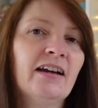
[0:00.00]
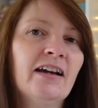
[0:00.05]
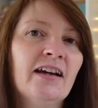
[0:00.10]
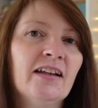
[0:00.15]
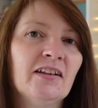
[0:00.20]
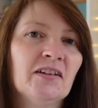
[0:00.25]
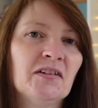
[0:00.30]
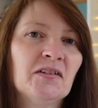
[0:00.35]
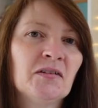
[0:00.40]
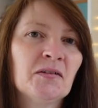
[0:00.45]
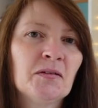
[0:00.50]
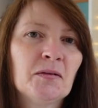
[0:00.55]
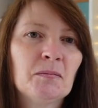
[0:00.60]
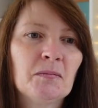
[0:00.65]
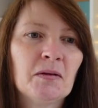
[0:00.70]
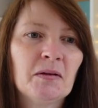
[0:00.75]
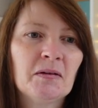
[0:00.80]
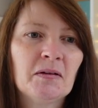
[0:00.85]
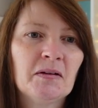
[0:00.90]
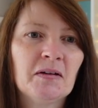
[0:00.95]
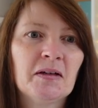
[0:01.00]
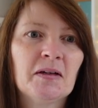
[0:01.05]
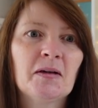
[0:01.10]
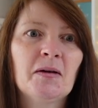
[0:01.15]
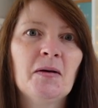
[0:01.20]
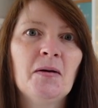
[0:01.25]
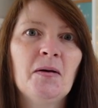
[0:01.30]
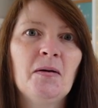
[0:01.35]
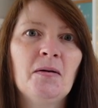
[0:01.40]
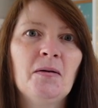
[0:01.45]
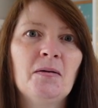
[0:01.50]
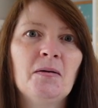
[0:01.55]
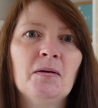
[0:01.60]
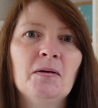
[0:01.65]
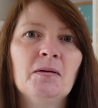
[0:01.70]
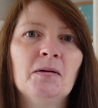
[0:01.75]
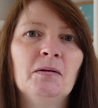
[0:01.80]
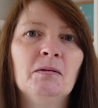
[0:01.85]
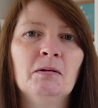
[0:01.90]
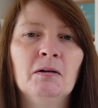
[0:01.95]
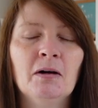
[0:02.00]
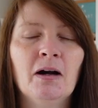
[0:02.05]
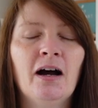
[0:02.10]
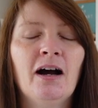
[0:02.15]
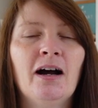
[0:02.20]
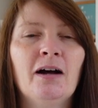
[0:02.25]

And I saw them, I was like, oh,